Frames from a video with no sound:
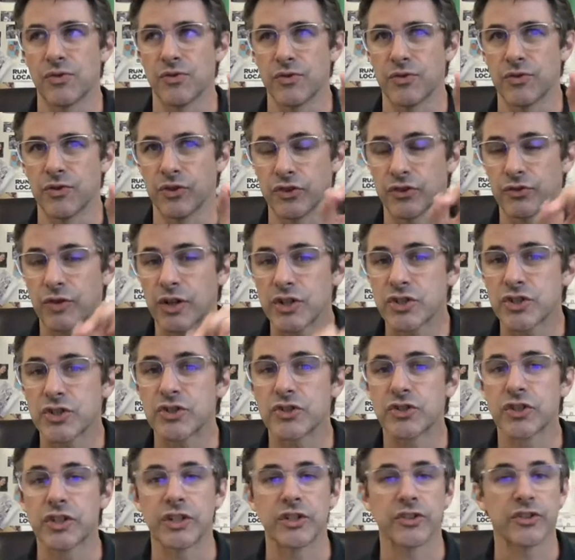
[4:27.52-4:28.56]
The structure is
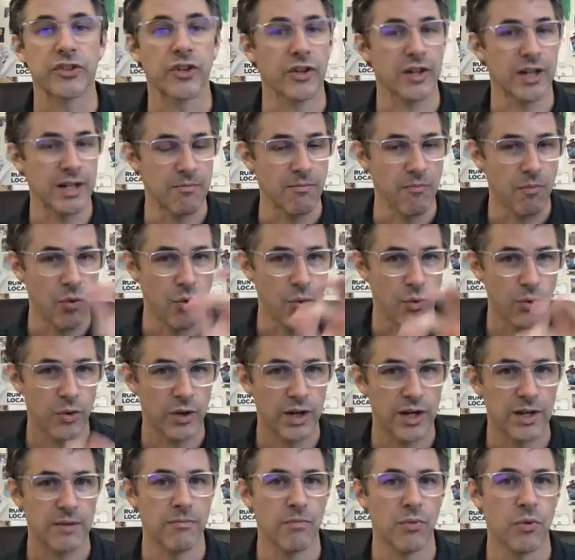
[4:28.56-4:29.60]
going to start getting more
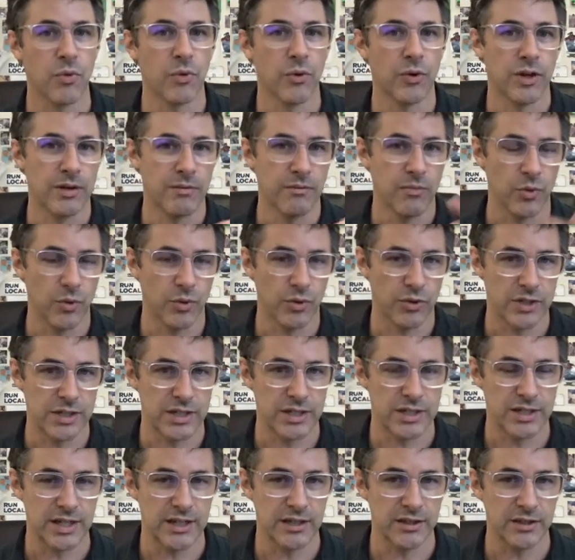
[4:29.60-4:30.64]
and more and more
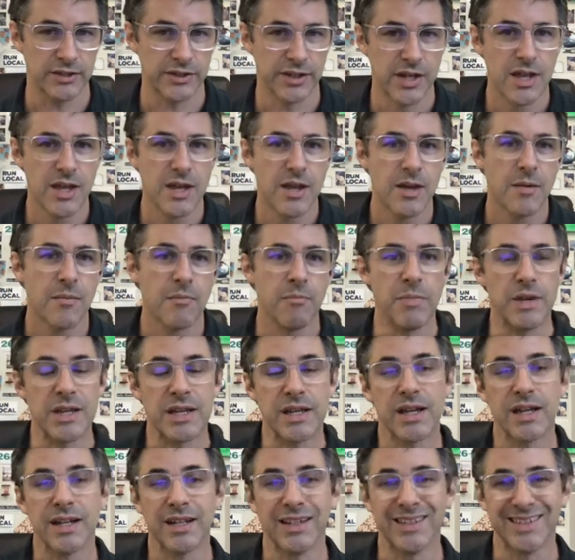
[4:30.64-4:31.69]
detailed
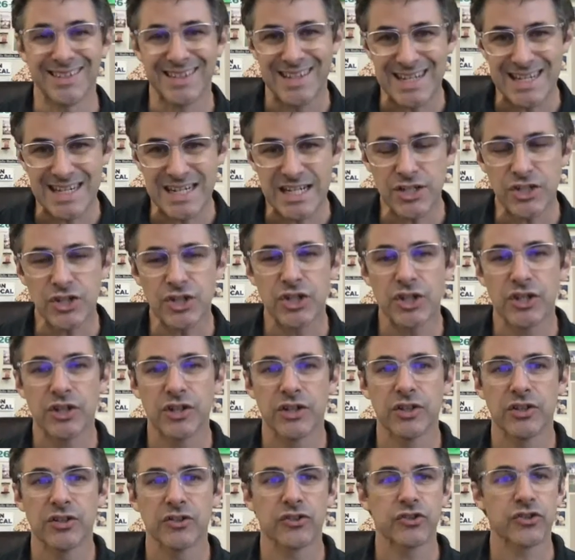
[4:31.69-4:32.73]
because each
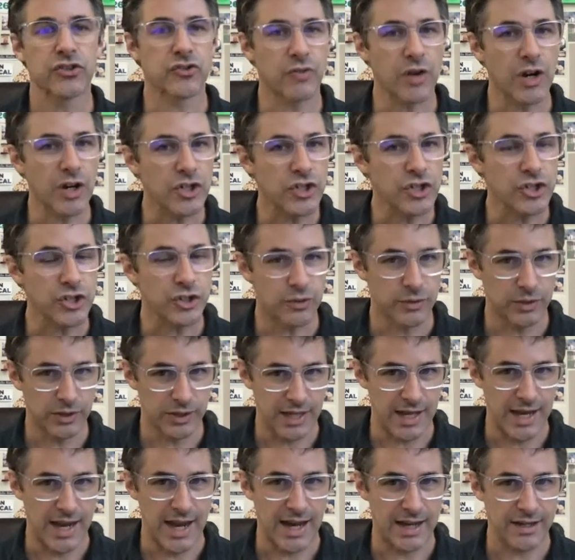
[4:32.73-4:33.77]
structural
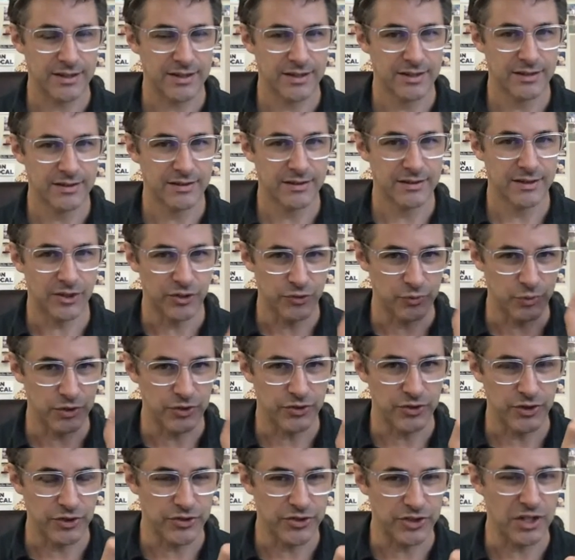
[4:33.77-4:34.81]
act, here's where it
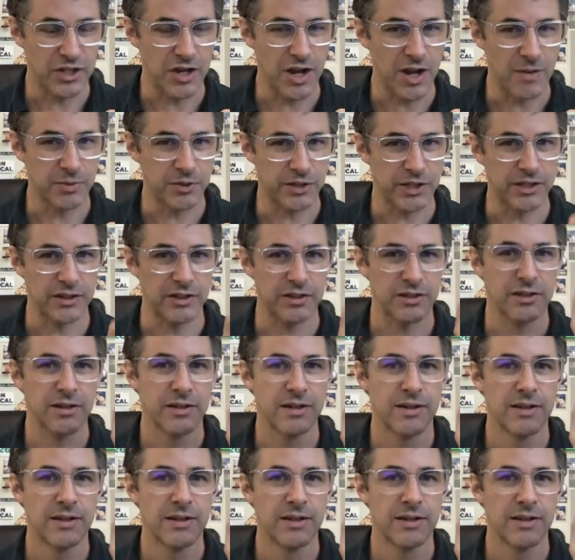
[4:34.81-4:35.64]
starts to get complicated,